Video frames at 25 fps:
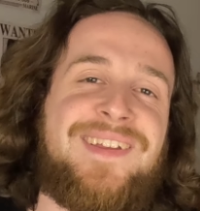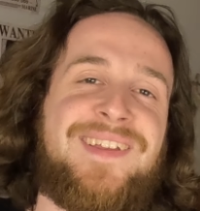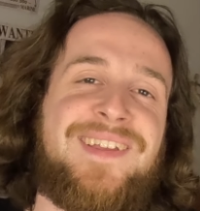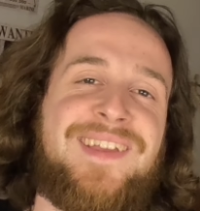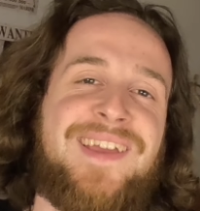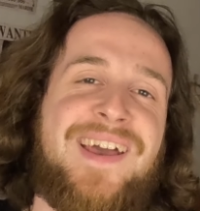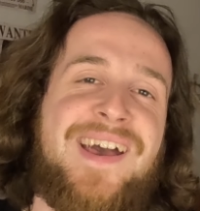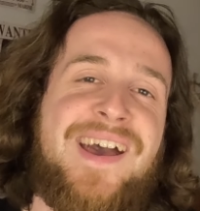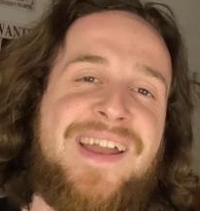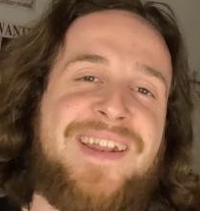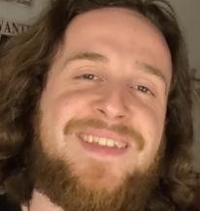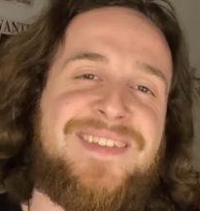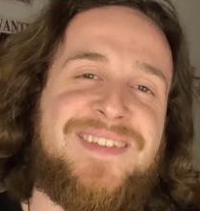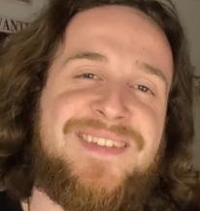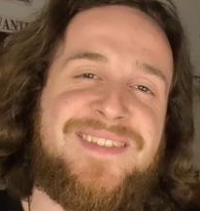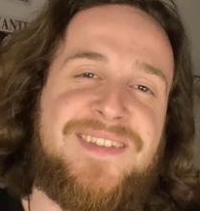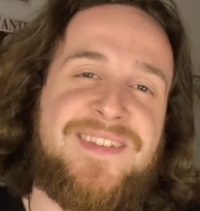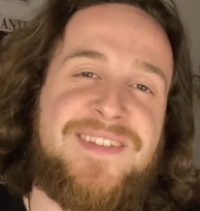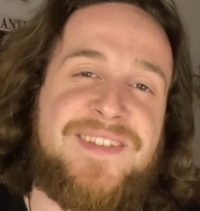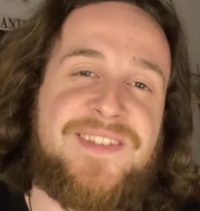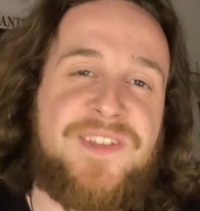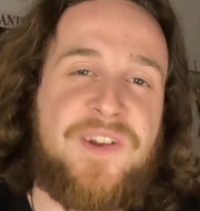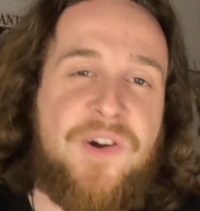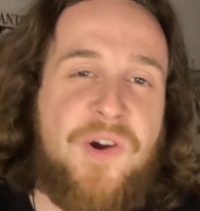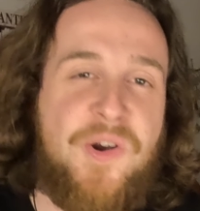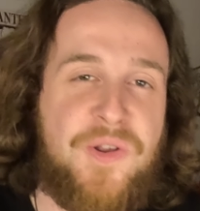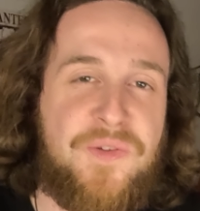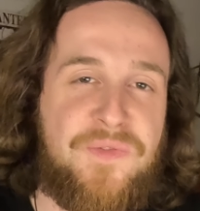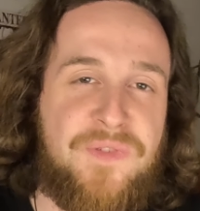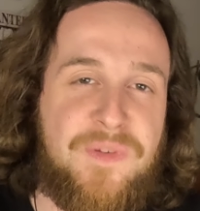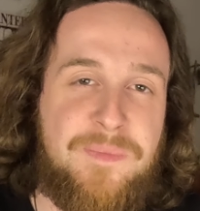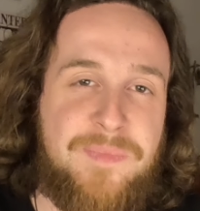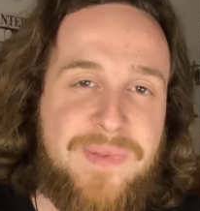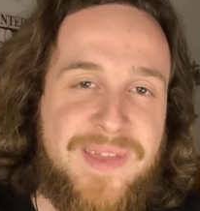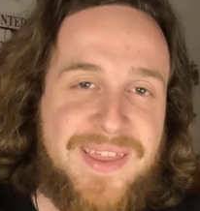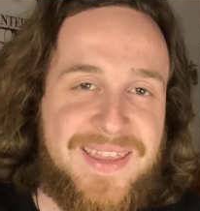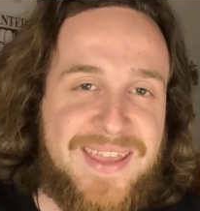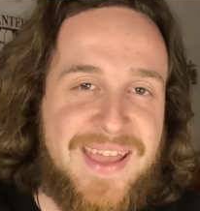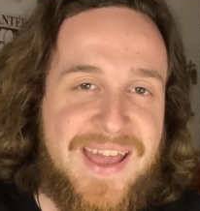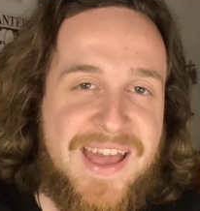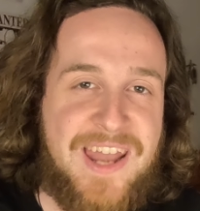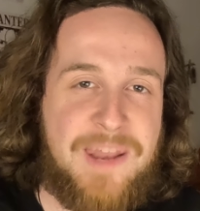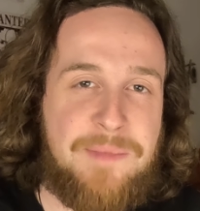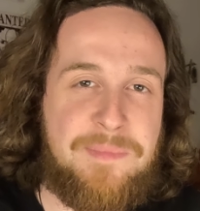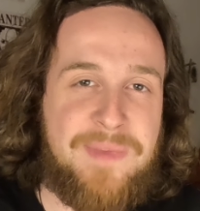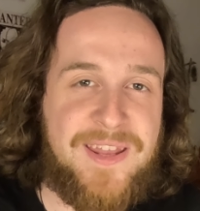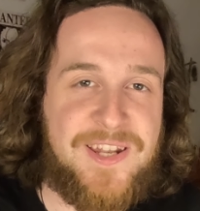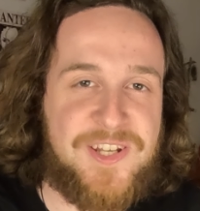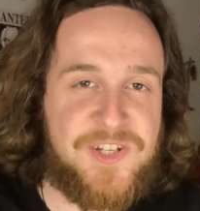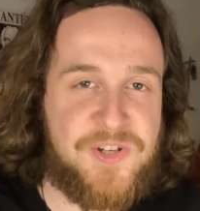Yeah, this is the start of a big
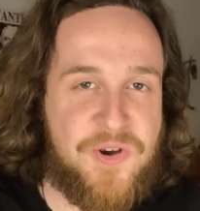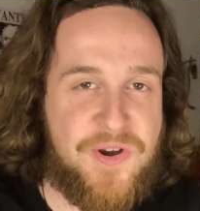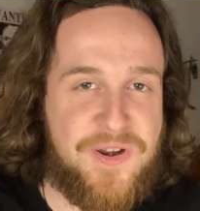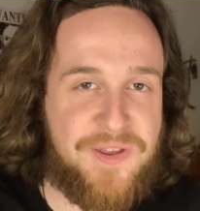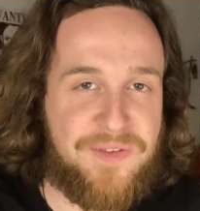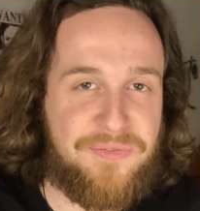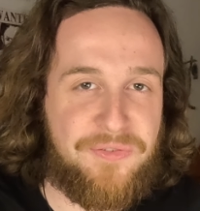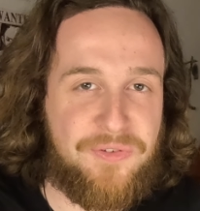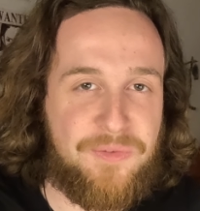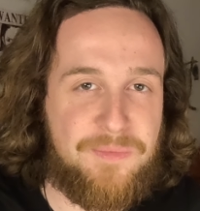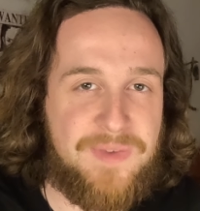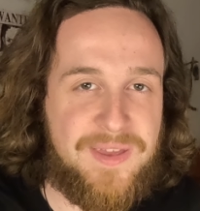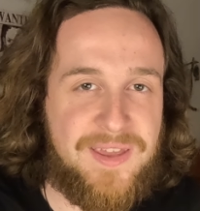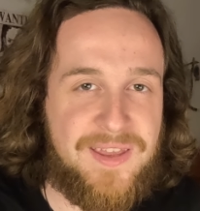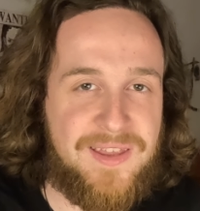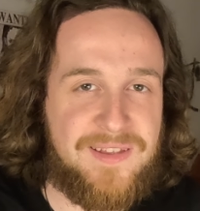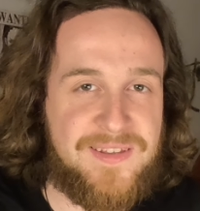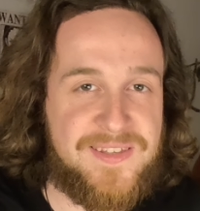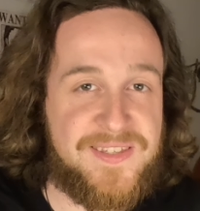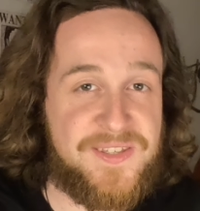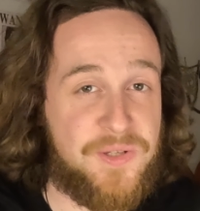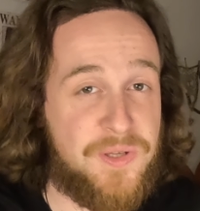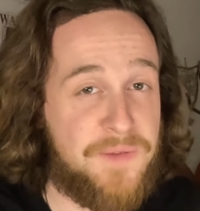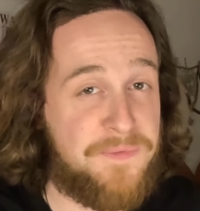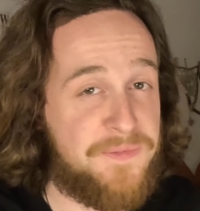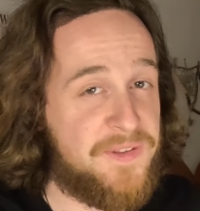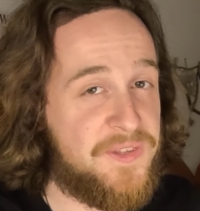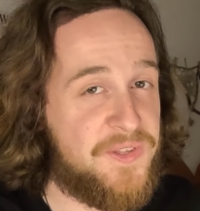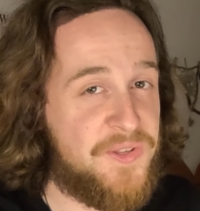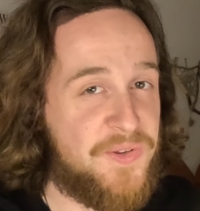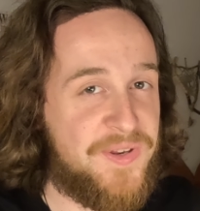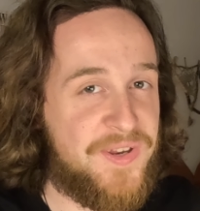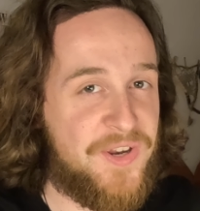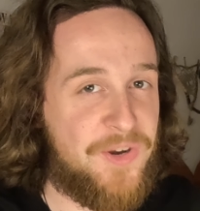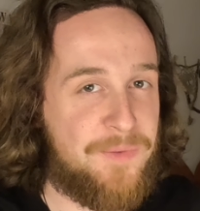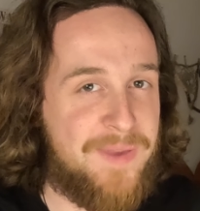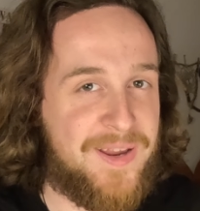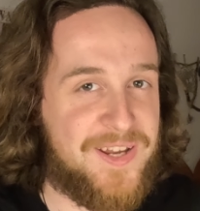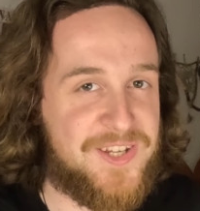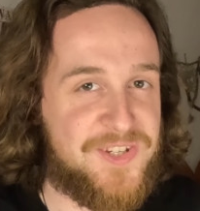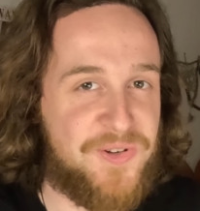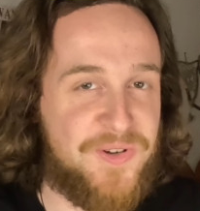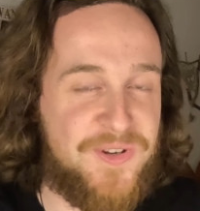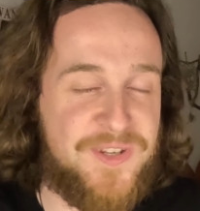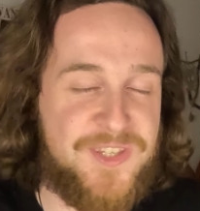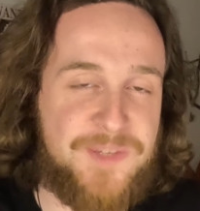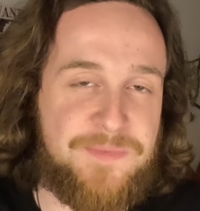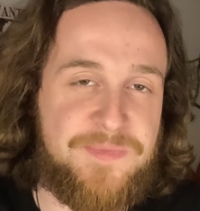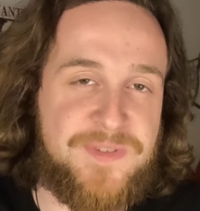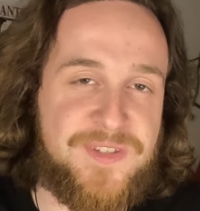anime journey for me, so if you're new here, make sure
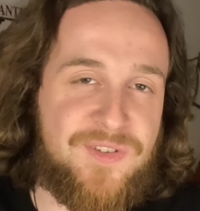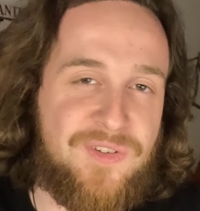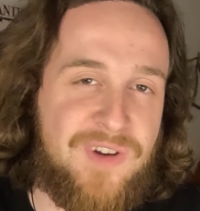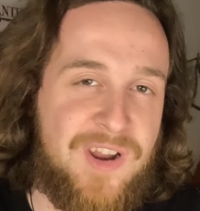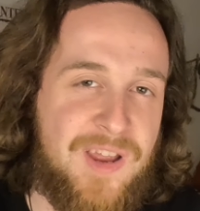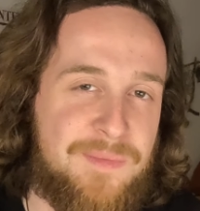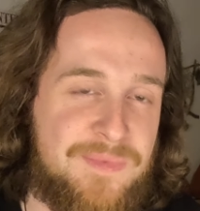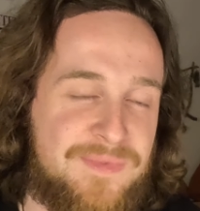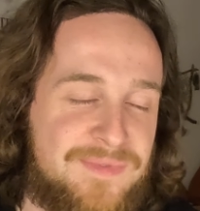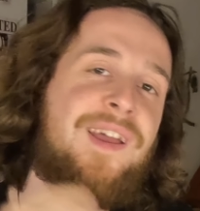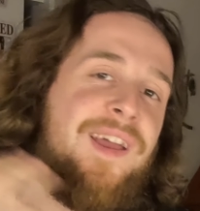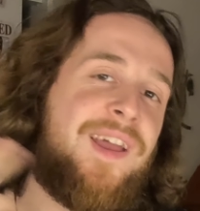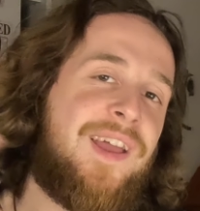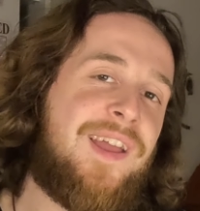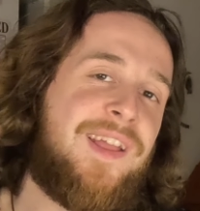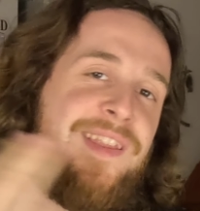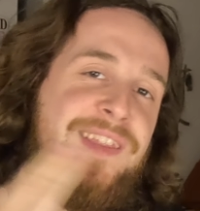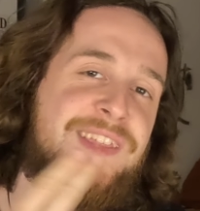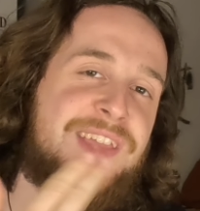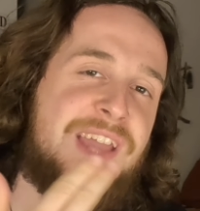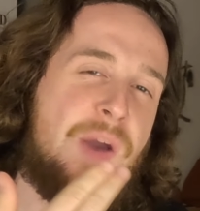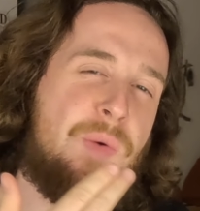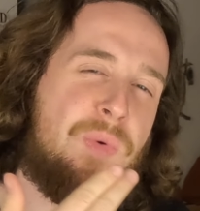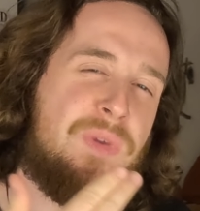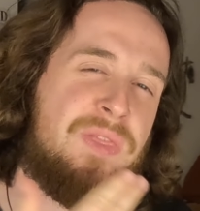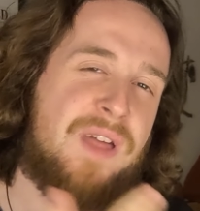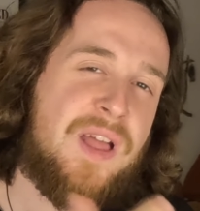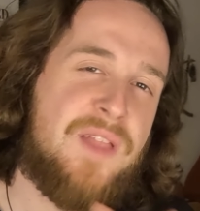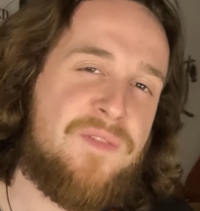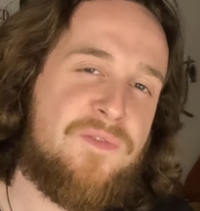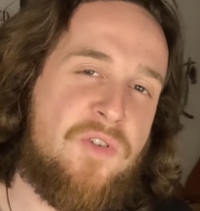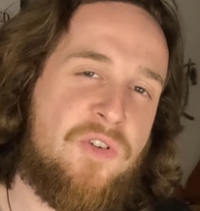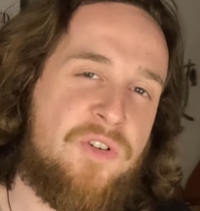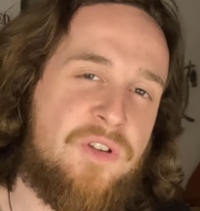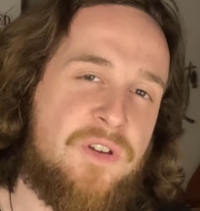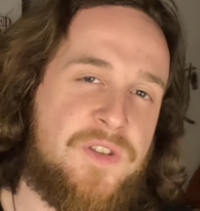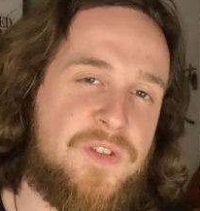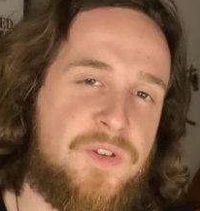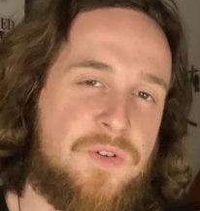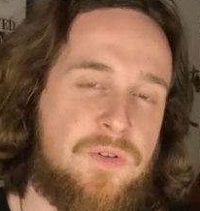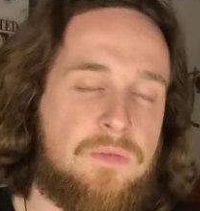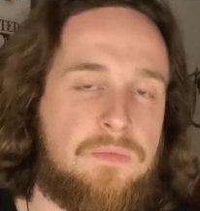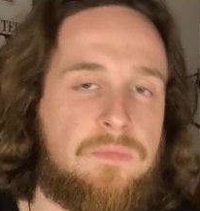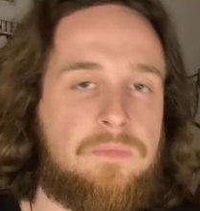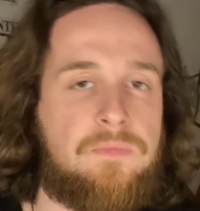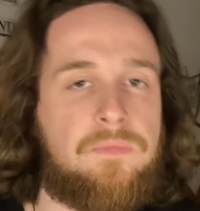you subscribe. And yeah, without further ado,